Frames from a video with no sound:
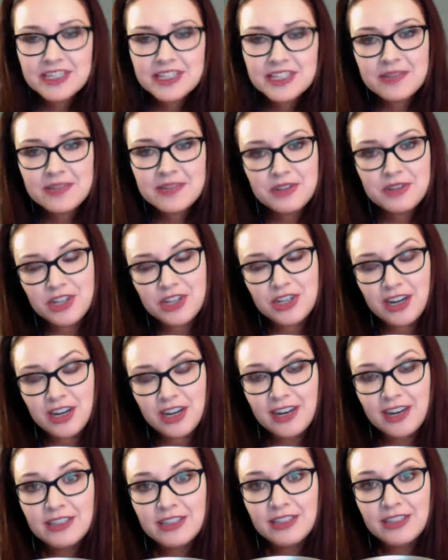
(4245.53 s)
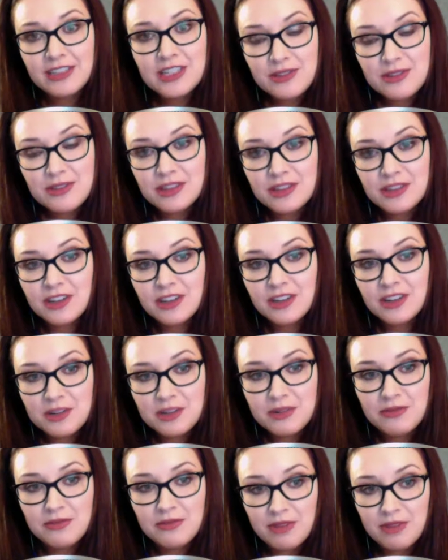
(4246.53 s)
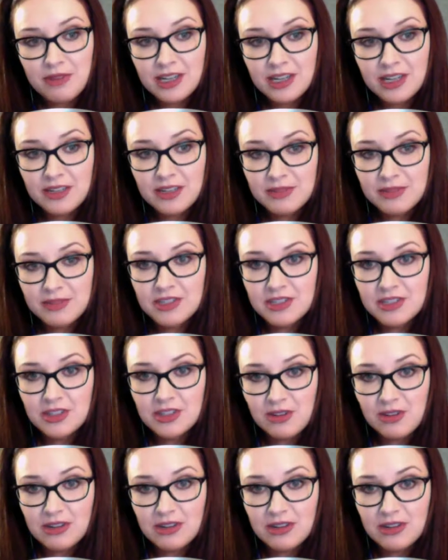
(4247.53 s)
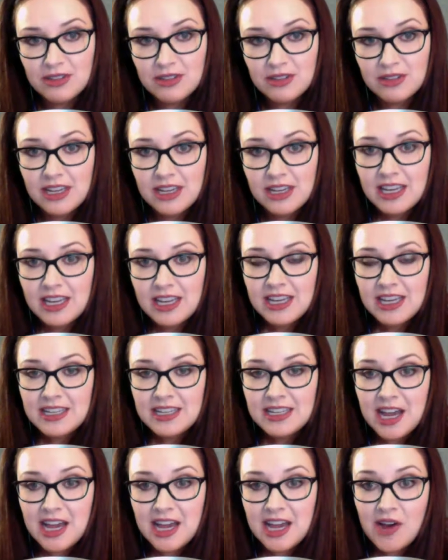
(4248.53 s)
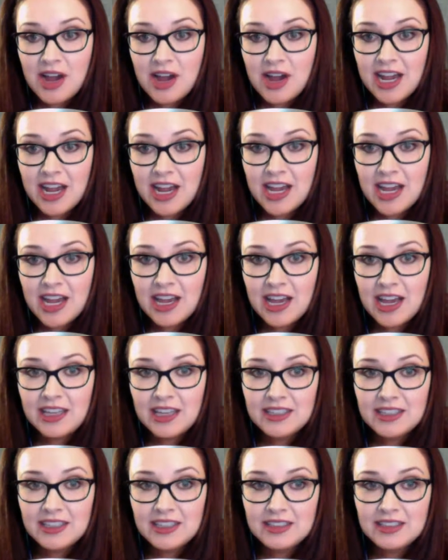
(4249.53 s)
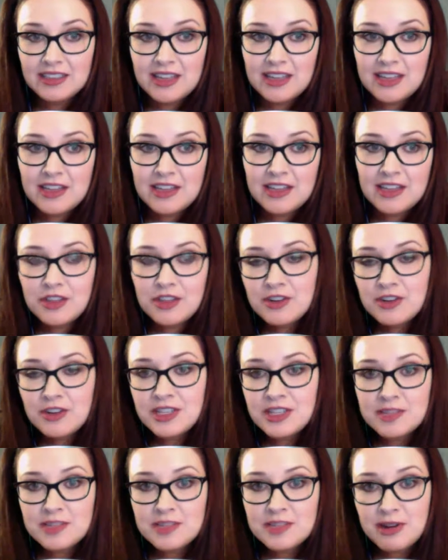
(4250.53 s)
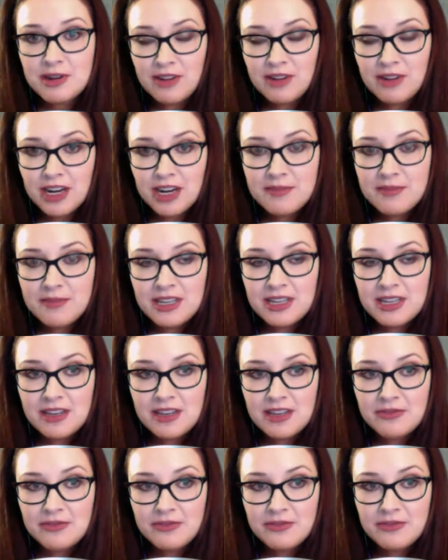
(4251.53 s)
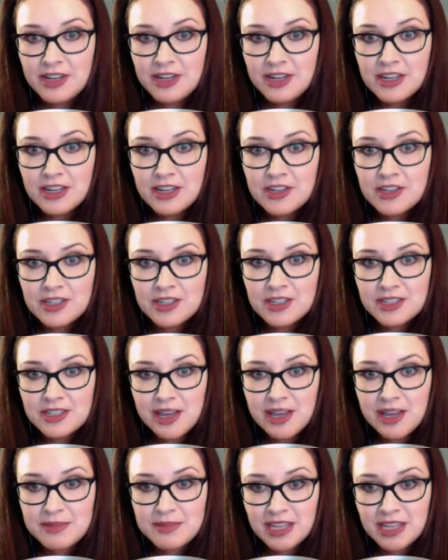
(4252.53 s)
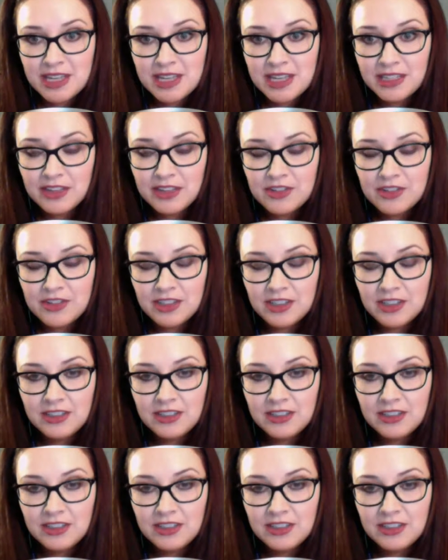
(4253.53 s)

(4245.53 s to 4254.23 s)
this year, and I really do think they're going to be running him into the ground. Now, I think 13th is about right. I mean, he finished in the top 10 last year.